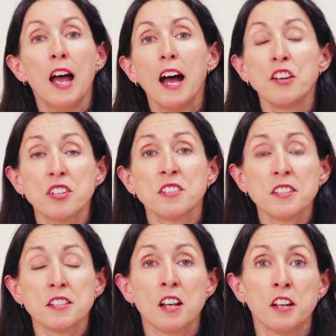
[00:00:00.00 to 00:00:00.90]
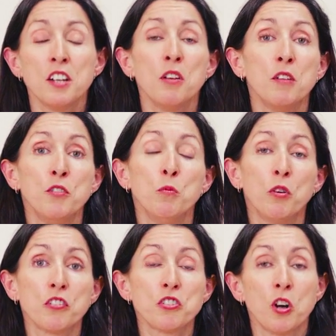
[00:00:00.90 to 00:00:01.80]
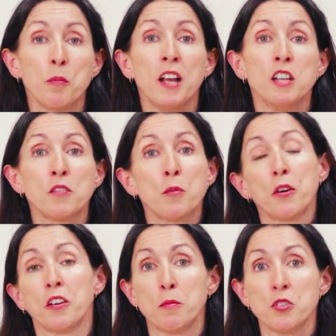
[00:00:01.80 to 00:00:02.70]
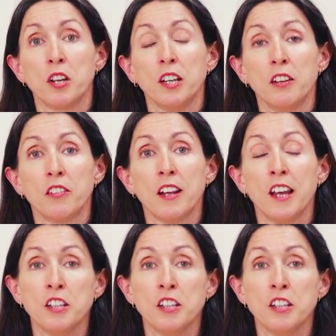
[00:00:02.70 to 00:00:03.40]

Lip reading: And just as a side note, if you want to shop any of the products I'm showing here today,